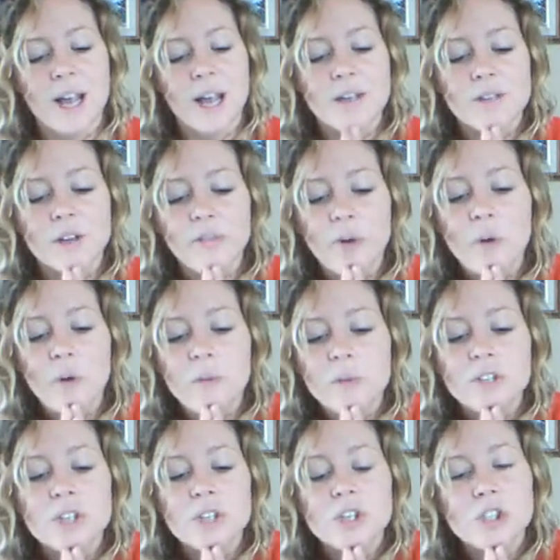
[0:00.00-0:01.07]
And therefore we
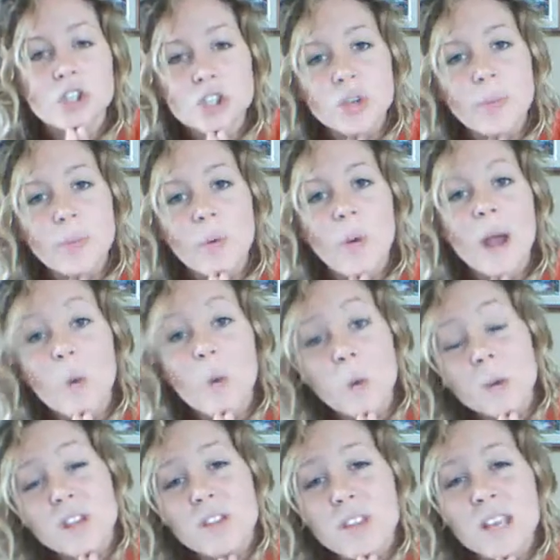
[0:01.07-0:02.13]
must strip away
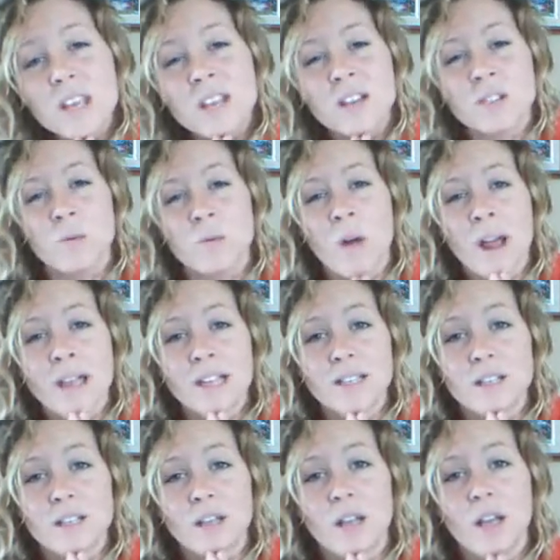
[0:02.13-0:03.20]
what we think is
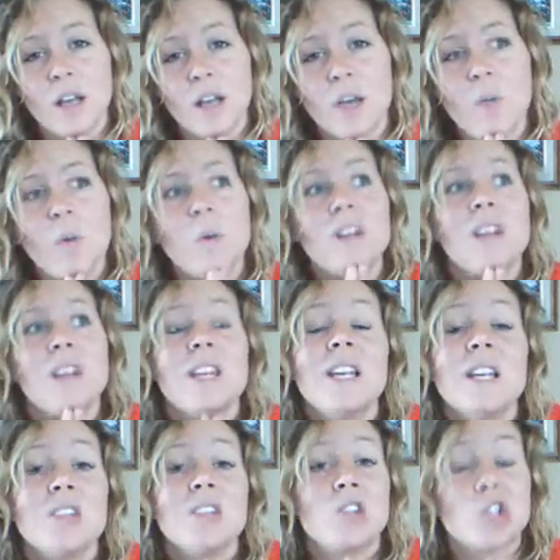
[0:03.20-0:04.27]
right and what we
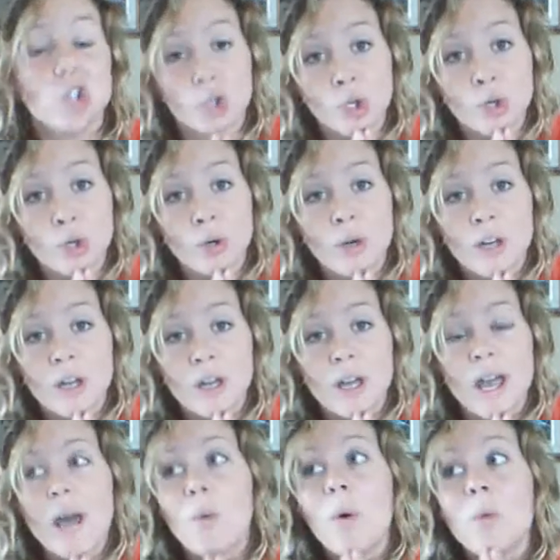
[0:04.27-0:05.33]
think is true
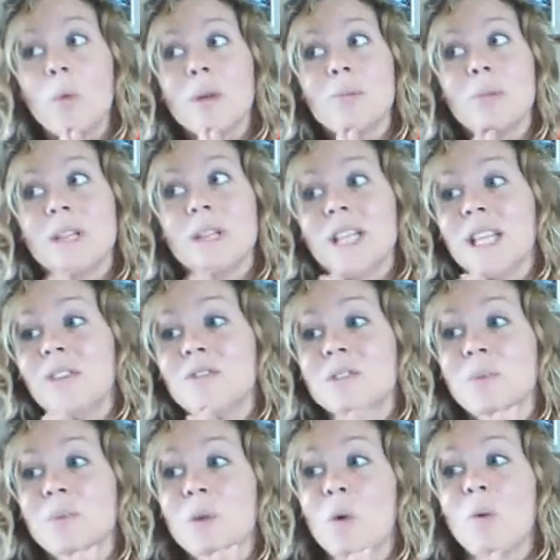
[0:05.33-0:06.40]
and what we believe
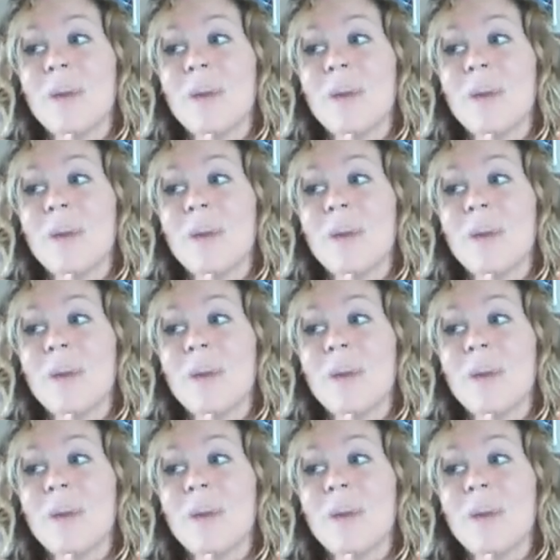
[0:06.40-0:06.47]
to be